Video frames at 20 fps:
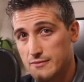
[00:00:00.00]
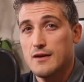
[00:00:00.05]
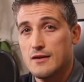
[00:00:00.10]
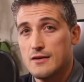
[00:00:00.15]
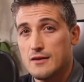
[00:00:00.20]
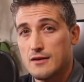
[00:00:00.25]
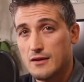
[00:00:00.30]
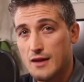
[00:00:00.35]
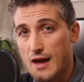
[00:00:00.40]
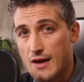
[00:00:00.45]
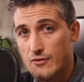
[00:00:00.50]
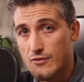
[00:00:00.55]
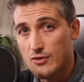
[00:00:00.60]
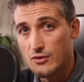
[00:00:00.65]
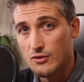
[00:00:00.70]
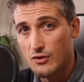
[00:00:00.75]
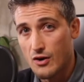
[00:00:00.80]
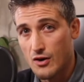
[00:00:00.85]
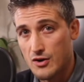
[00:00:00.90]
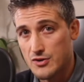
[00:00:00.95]
The
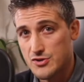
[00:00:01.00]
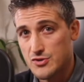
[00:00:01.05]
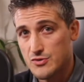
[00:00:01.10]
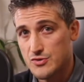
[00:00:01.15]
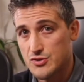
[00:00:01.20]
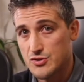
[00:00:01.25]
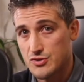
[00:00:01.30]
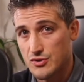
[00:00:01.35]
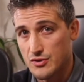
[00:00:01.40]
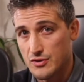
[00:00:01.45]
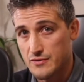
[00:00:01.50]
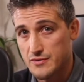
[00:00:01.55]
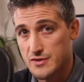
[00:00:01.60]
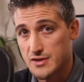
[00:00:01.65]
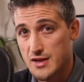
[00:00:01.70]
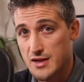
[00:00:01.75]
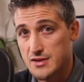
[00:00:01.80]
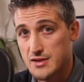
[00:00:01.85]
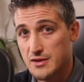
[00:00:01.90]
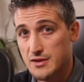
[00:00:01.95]
clavicle also serves
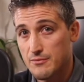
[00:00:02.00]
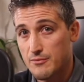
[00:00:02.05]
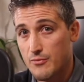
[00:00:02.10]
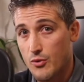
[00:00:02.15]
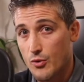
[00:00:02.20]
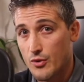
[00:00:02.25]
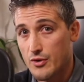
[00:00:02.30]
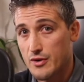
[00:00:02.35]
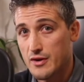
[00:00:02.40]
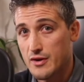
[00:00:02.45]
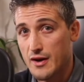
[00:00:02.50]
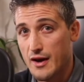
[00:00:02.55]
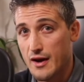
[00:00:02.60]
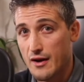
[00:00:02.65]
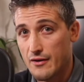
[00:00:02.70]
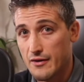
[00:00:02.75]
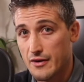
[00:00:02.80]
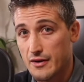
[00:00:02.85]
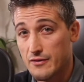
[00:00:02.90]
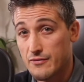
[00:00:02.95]
as an important
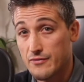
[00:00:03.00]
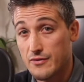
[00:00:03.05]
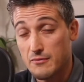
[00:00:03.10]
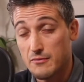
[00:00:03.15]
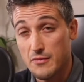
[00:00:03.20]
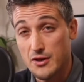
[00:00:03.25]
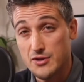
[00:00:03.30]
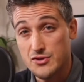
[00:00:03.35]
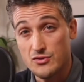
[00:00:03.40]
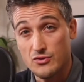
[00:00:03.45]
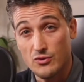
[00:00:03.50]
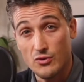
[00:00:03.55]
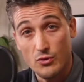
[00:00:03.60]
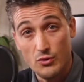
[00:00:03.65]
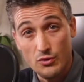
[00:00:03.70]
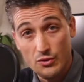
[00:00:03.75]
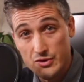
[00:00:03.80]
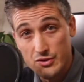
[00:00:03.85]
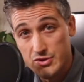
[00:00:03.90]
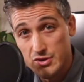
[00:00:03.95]
area for muscle
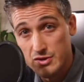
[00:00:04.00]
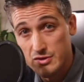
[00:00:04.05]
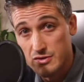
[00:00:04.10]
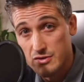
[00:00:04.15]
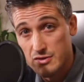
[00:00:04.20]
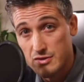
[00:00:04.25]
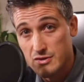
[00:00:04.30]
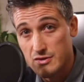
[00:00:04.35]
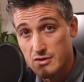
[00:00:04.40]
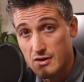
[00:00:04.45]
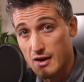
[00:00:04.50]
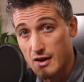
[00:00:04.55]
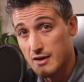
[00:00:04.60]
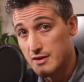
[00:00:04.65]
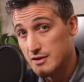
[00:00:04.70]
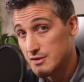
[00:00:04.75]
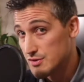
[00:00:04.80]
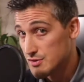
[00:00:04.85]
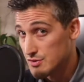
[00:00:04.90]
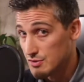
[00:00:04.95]
origins and
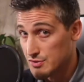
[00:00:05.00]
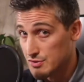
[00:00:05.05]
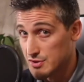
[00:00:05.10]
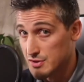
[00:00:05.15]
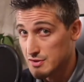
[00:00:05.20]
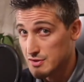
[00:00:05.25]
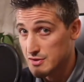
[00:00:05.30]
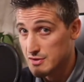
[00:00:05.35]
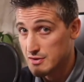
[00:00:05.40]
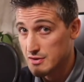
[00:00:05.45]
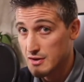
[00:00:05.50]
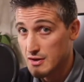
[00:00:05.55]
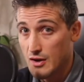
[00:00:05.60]
insertions,